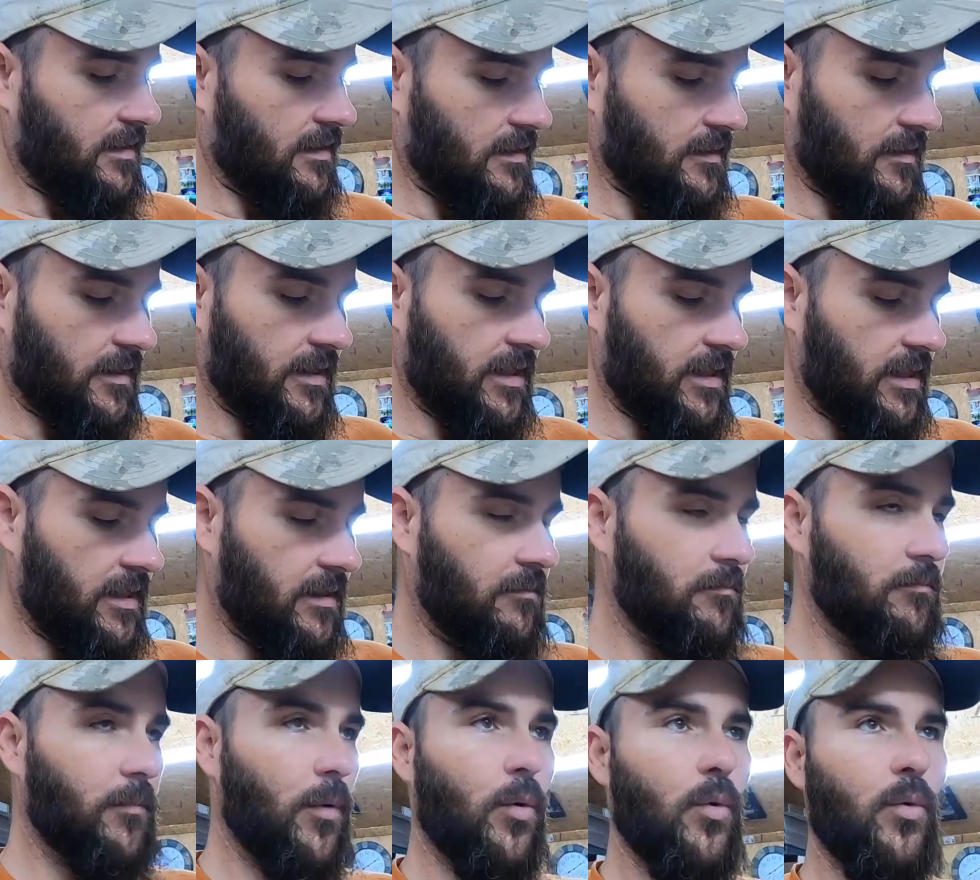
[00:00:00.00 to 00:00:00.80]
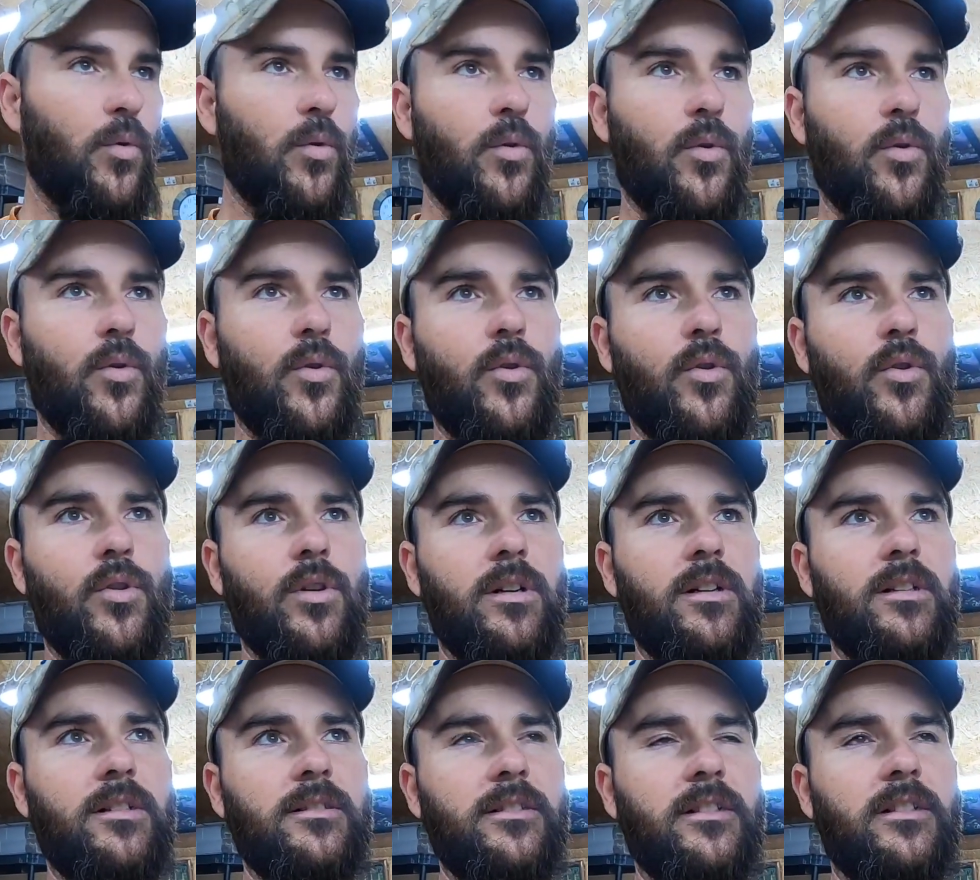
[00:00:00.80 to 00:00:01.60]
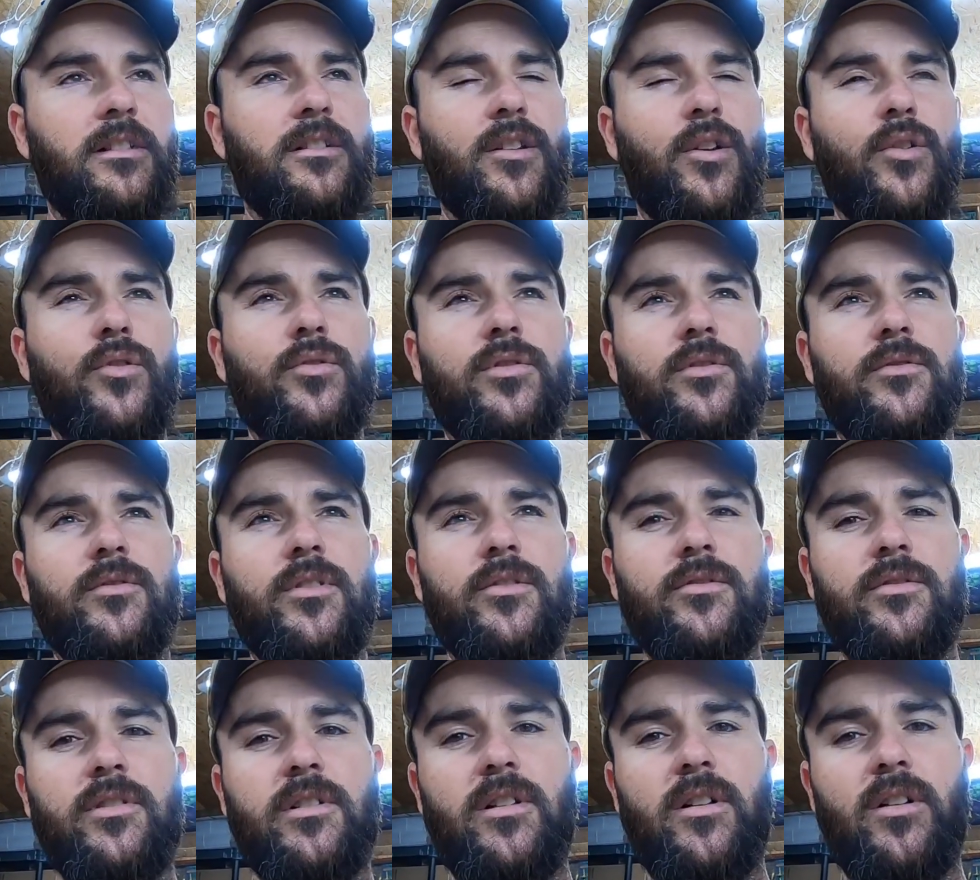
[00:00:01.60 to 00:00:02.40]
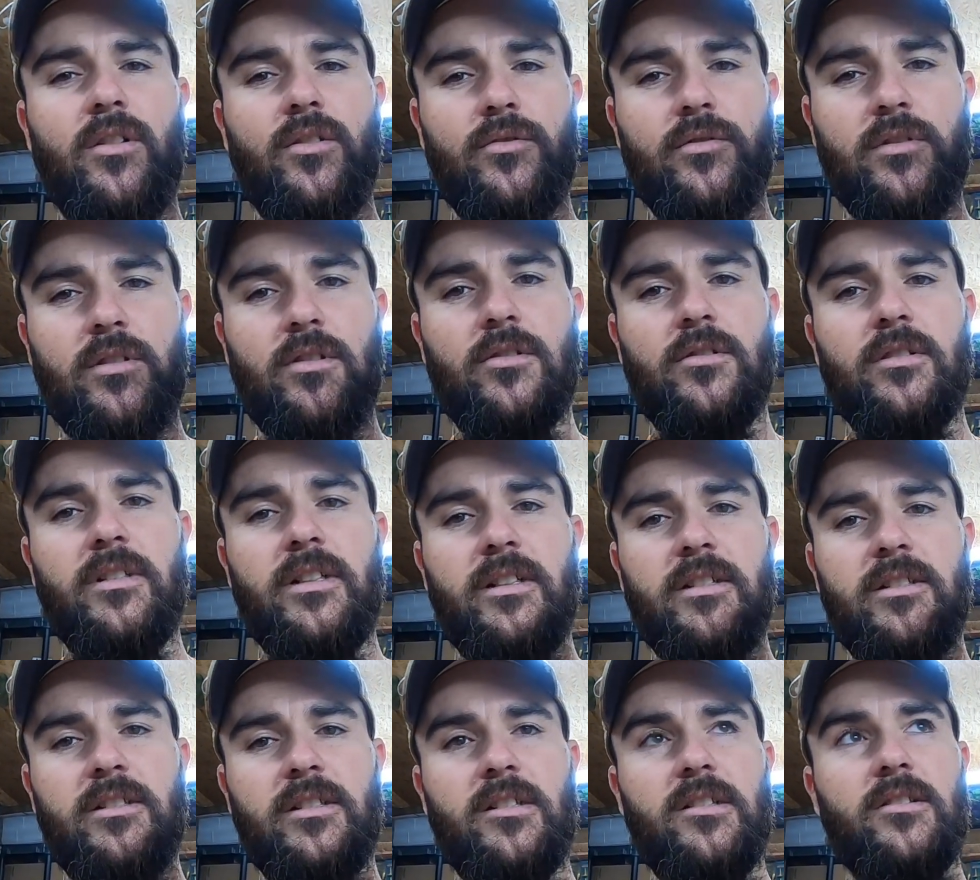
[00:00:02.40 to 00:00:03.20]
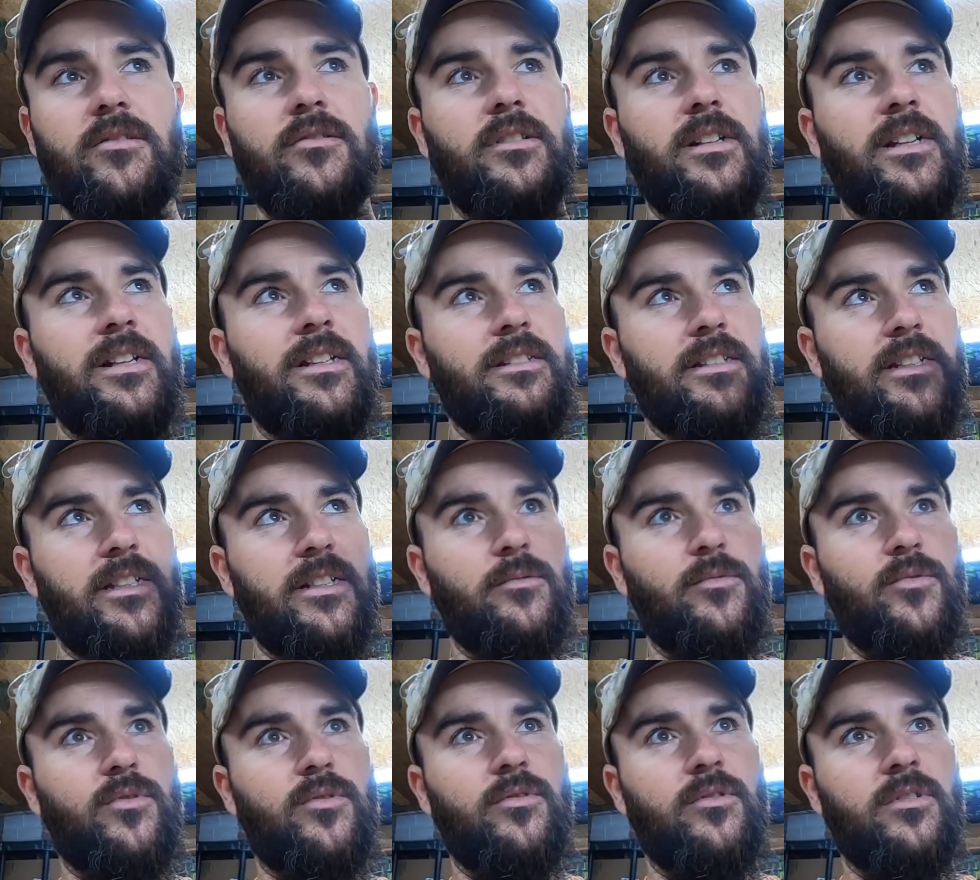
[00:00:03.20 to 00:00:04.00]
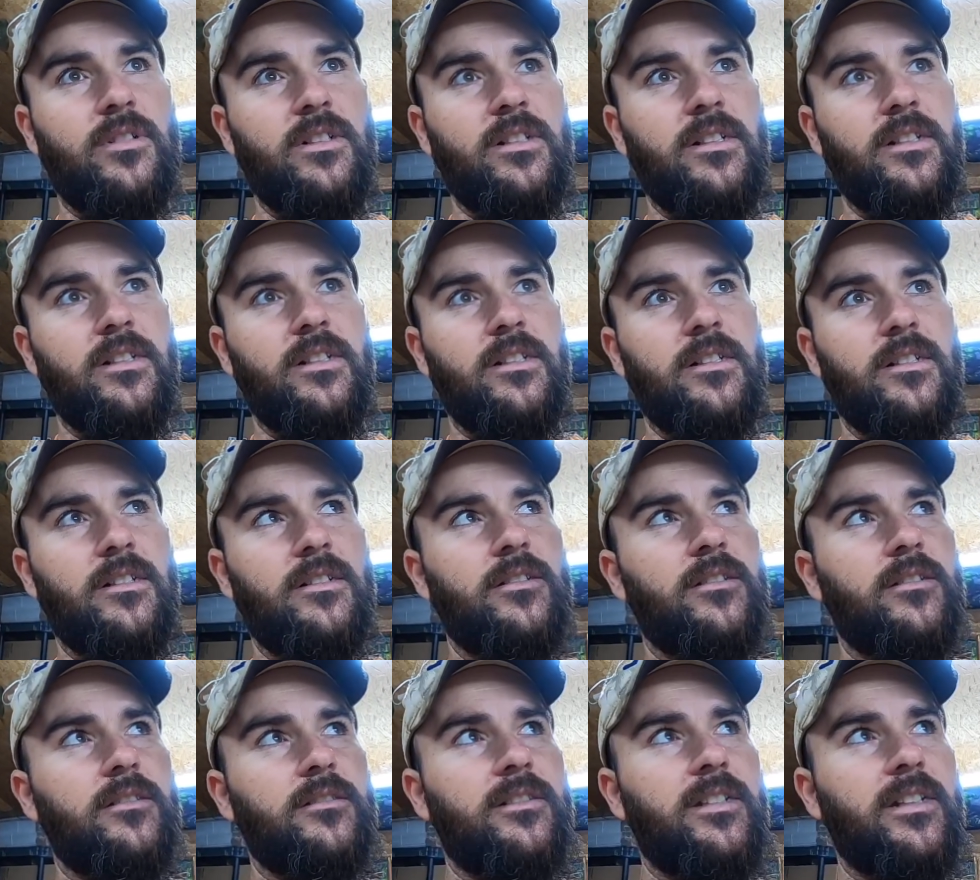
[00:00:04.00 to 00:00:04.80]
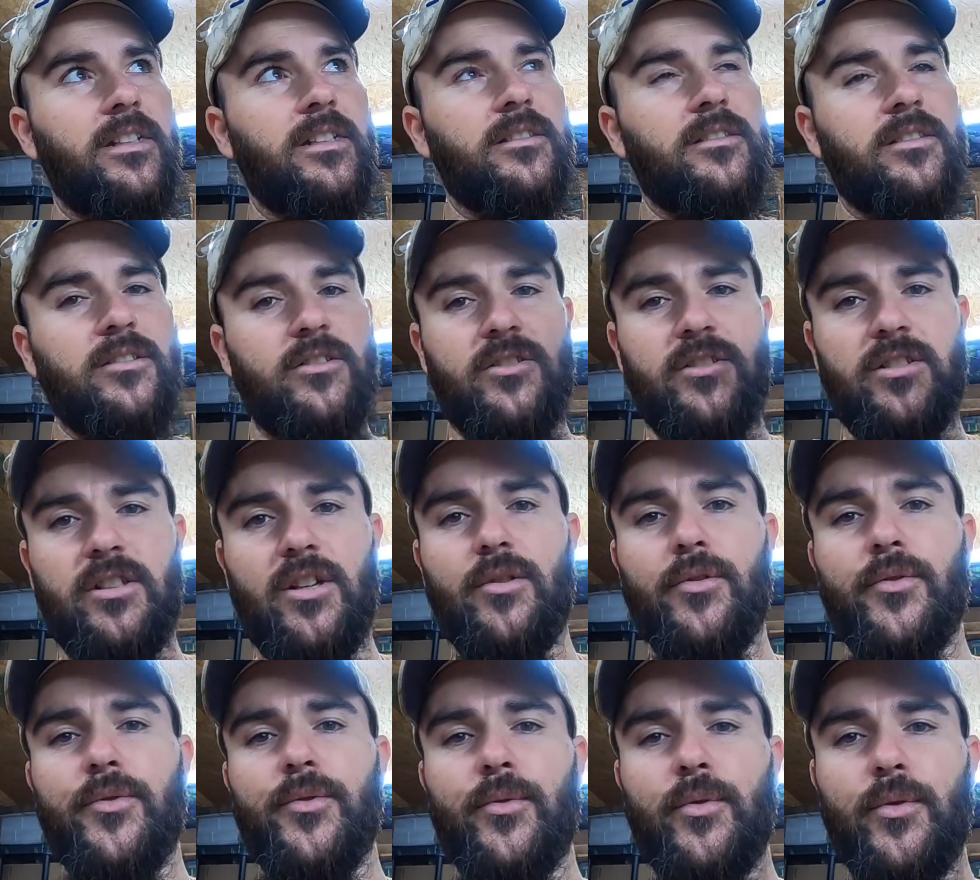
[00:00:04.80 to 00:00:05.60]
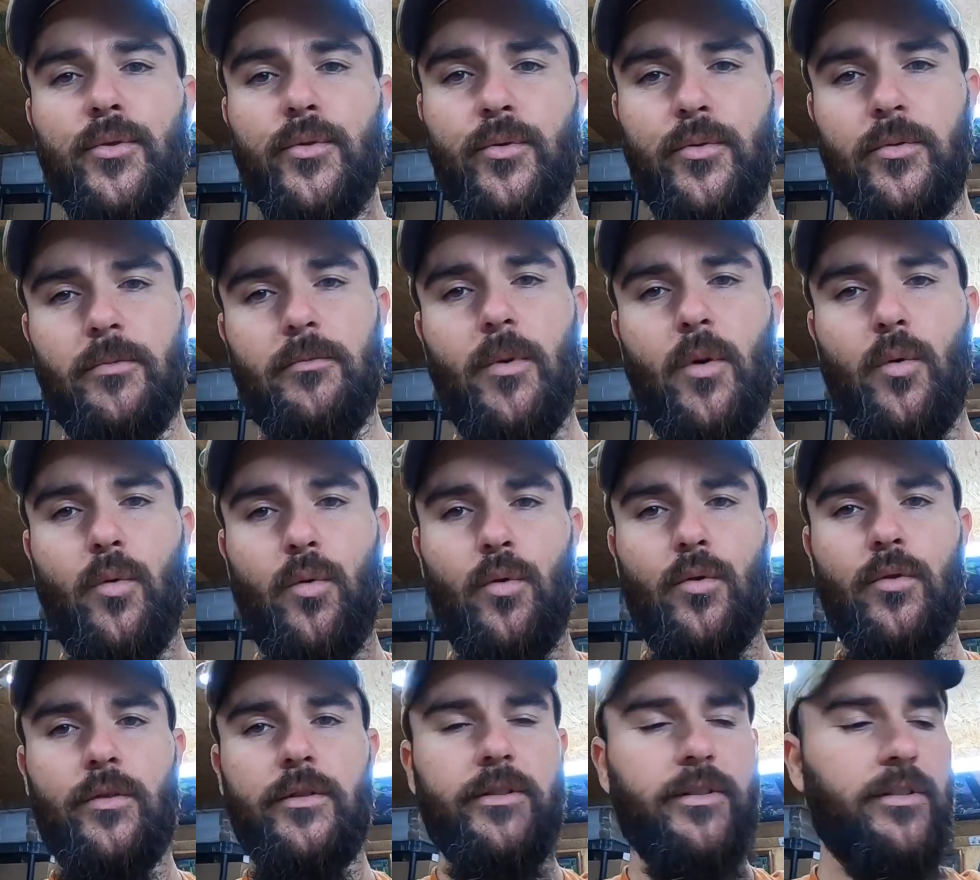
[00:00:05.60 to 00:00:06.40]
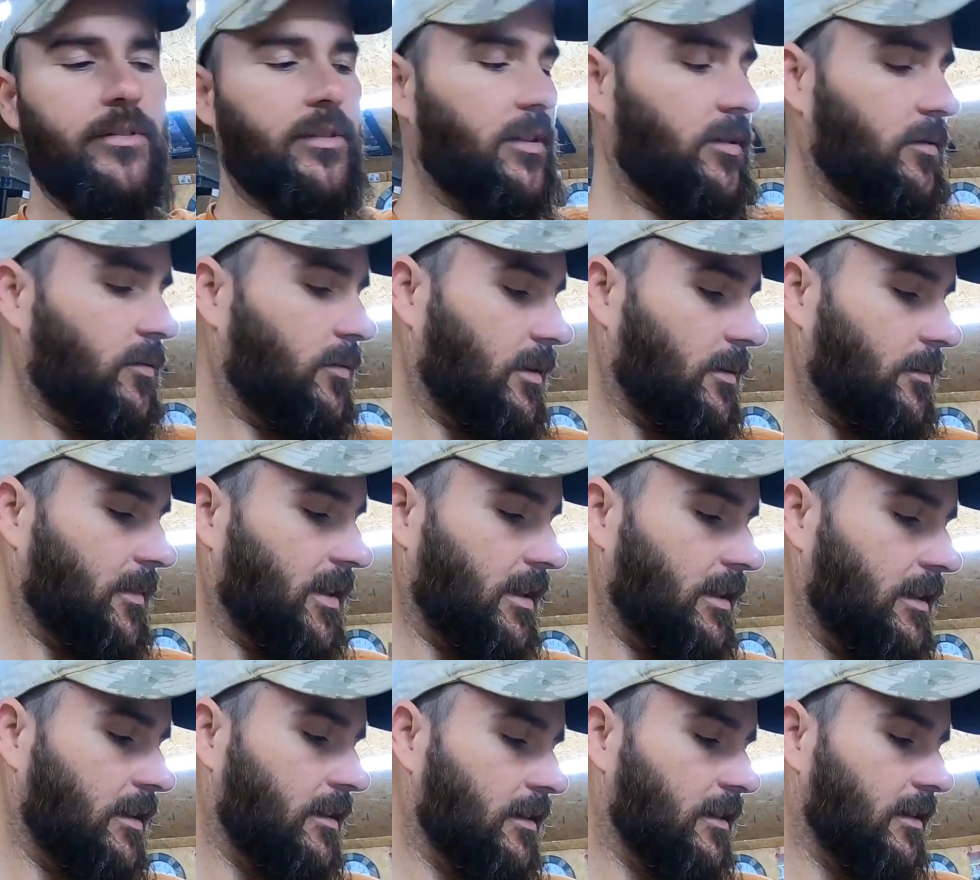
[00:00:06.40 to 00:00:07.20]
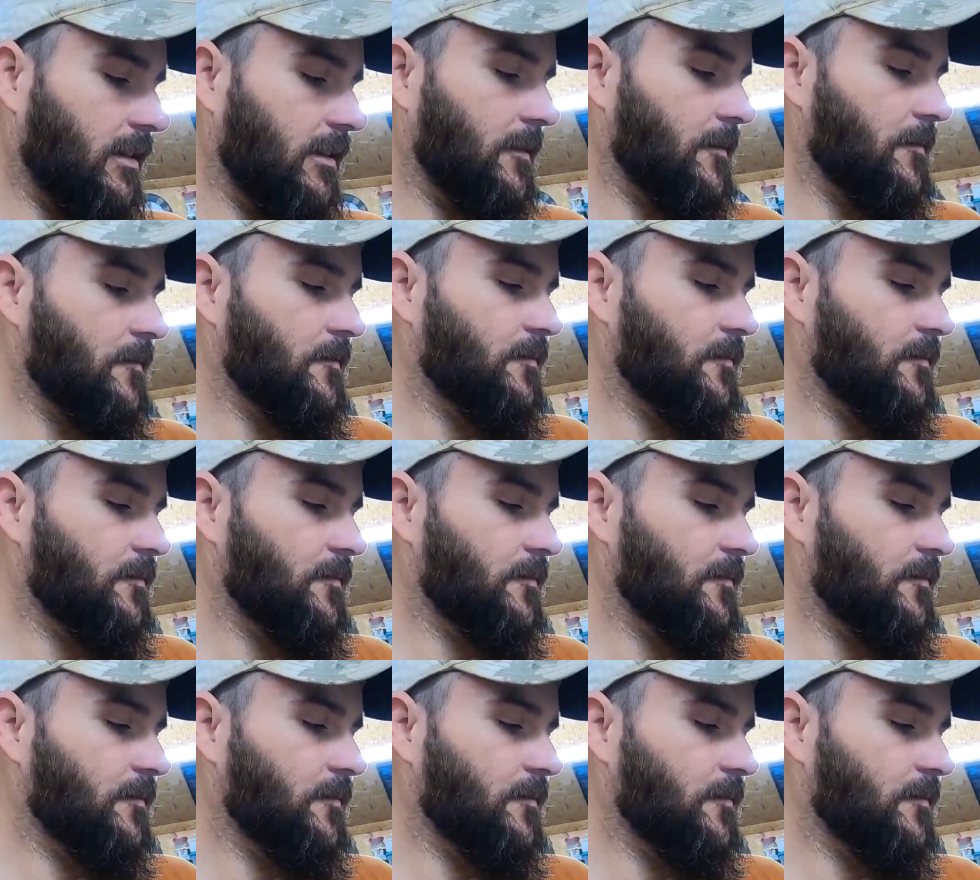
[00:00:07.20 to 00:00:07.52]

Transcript: the more, the closer those colors are to each other and they will tend to show through more you know what i mean like